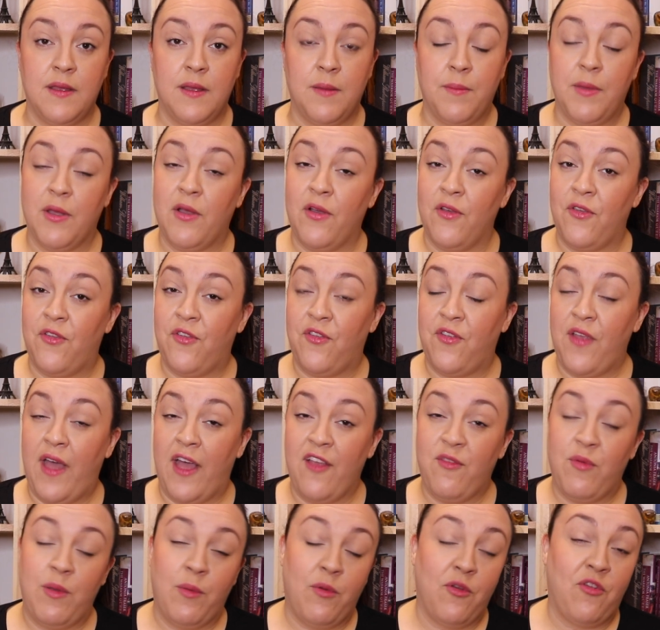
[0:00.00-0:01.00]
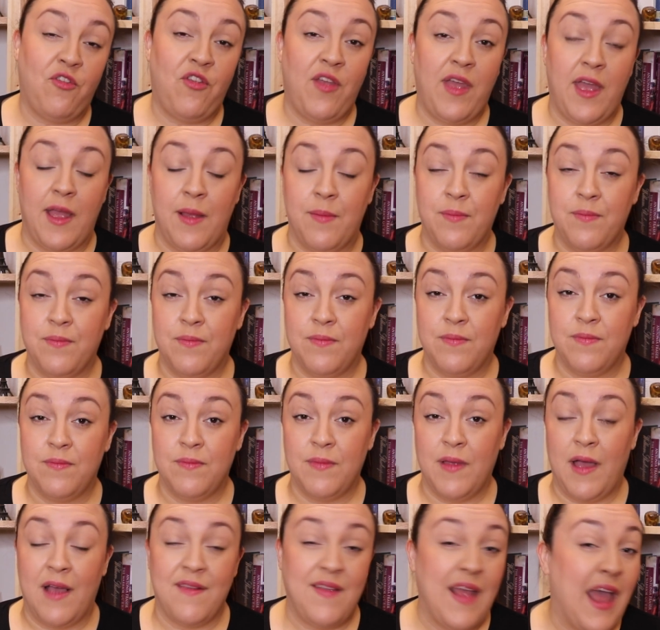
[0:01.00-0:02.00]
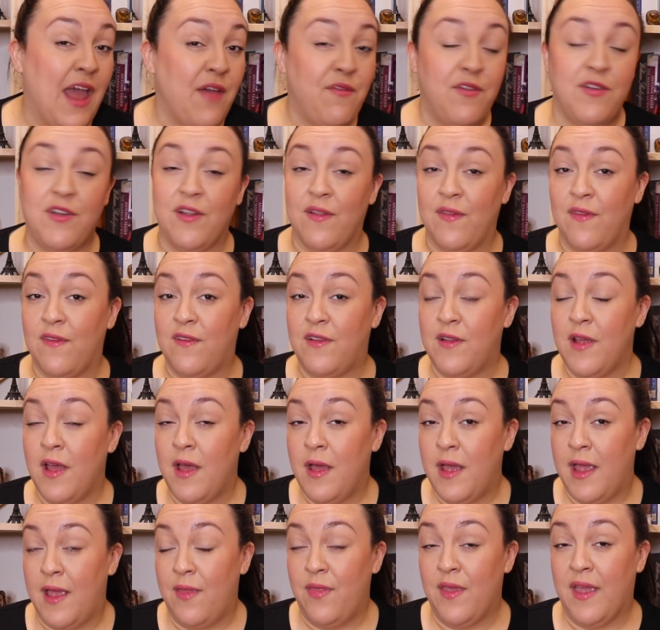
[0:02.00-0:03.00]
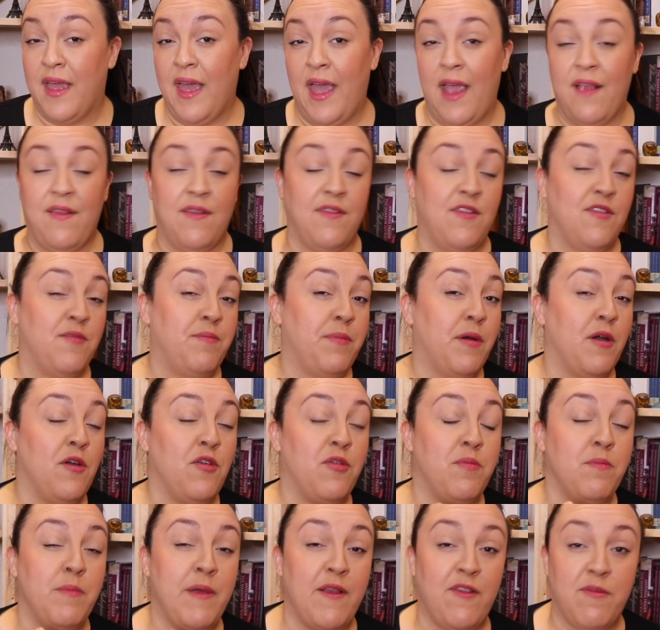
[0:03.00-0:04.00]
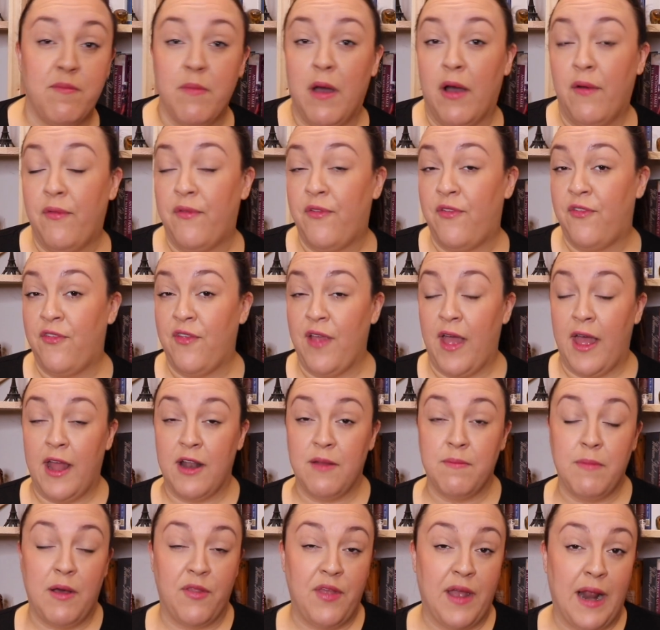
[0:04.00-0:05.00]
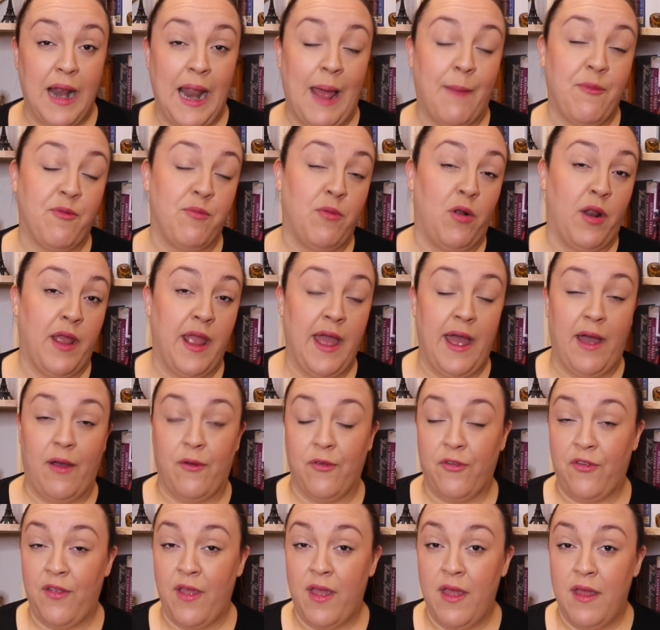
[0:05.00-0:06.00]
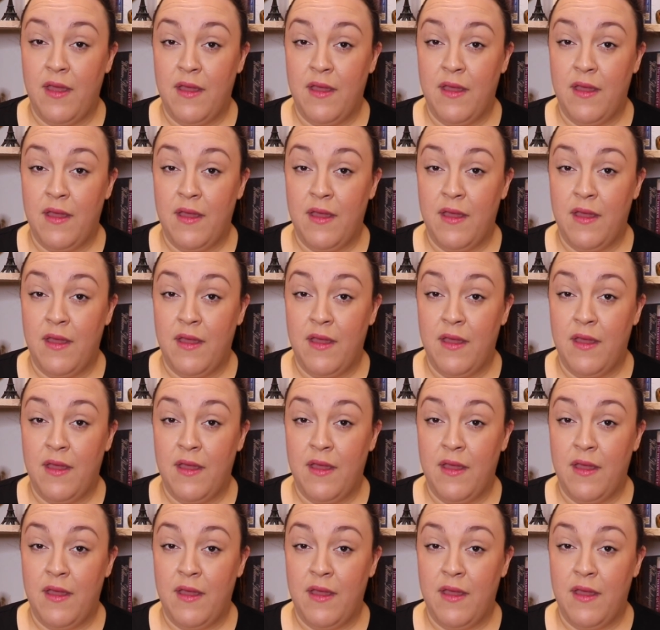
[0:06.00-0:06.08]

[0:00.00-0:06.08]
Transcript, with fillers: Because, as we will see, as evidenced in the cases of both Miss Muff's and Mother Clap's Molly House,